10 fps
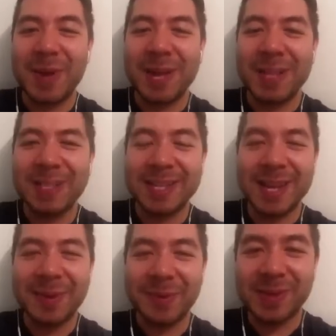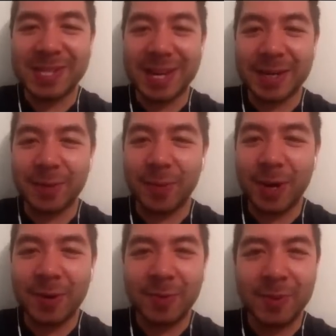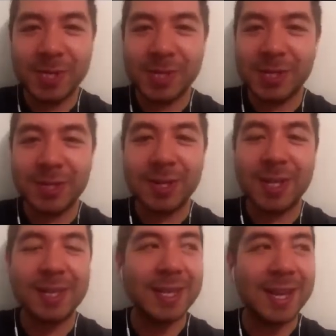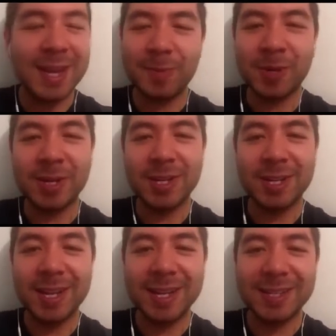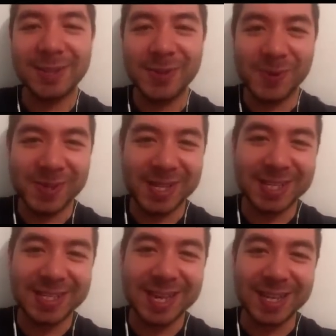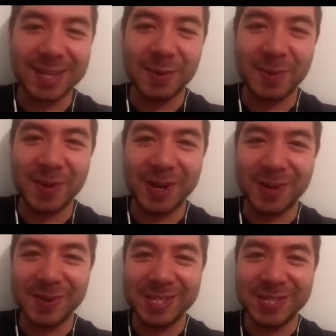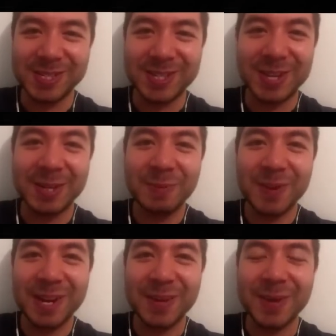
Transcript: in the day when we decided, why don't we just turn on the camera and do exactly what we always just talk about anyway?